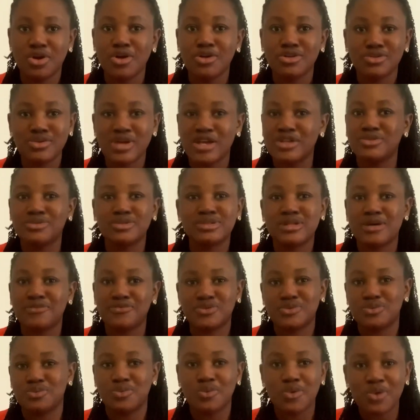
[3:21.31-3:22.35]
So I just have
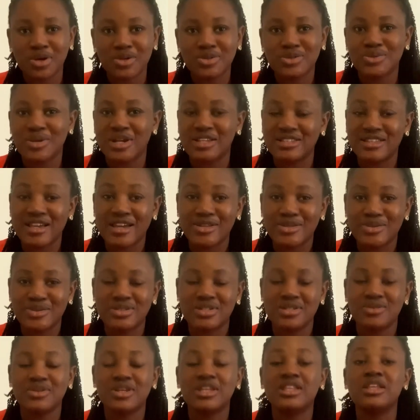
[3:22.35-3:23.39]
to work. So I decided to say,
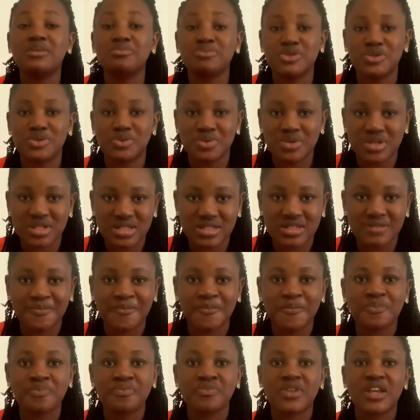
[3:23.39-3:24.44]
okay, let me do it.
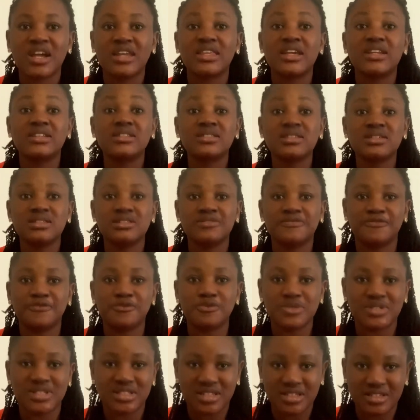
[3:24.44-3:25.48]
And I did it the
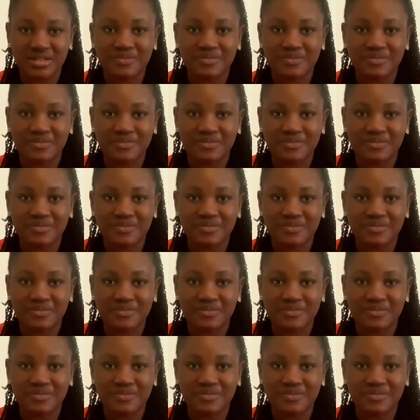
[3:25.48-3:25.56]
first day.